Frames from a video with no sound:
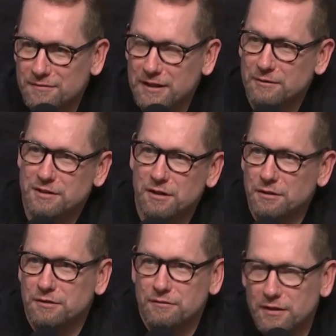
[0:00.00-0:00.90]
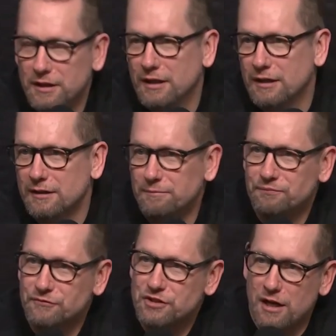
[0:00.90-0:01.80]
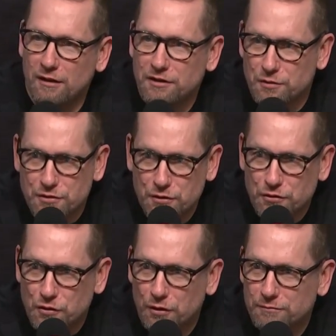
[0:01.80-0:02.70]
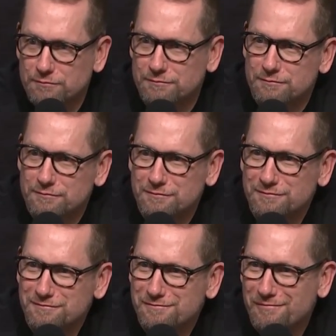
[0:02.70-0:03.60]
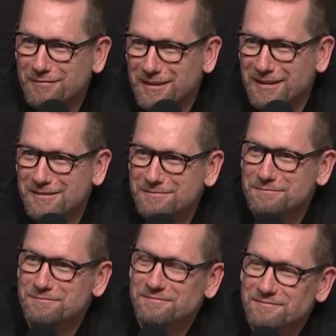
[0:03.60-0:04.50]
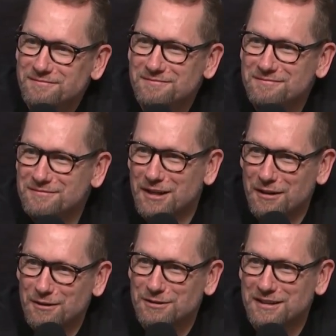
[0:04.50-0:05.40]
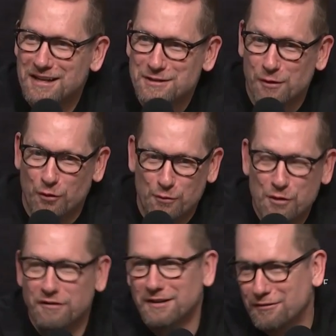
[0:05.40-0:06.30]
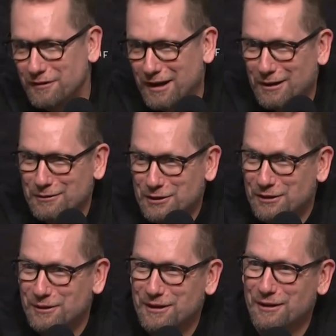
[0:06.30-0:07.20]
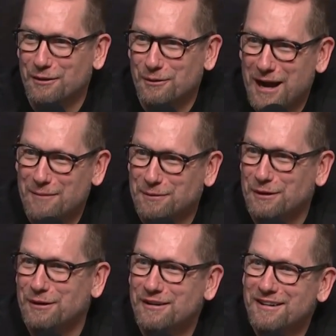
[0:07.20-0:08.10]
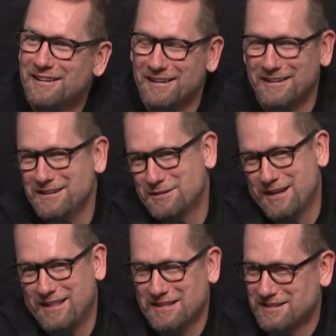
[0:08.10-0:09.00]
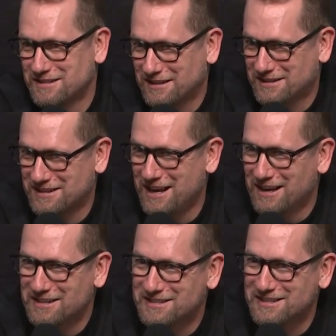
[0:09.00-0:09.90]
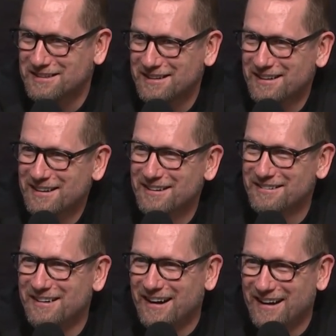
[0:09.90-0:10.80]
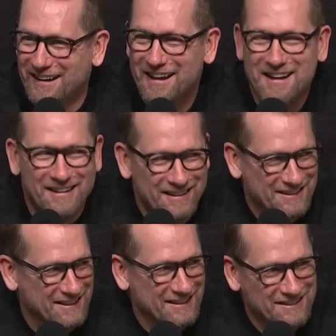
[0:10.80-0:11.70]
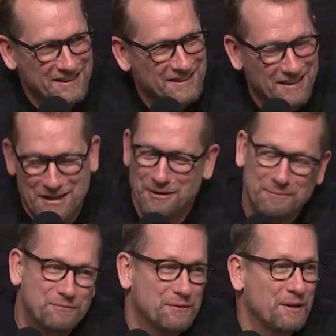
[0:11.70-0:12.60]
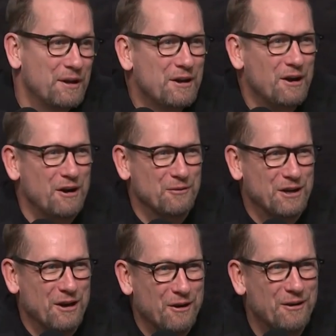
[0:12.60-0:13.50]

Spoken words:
The result of the challenge was neutral. The call stands, but we're moving the foul to another Raptor. How can you say that's a success? Right. I say it's exciting. Anyway, on we go.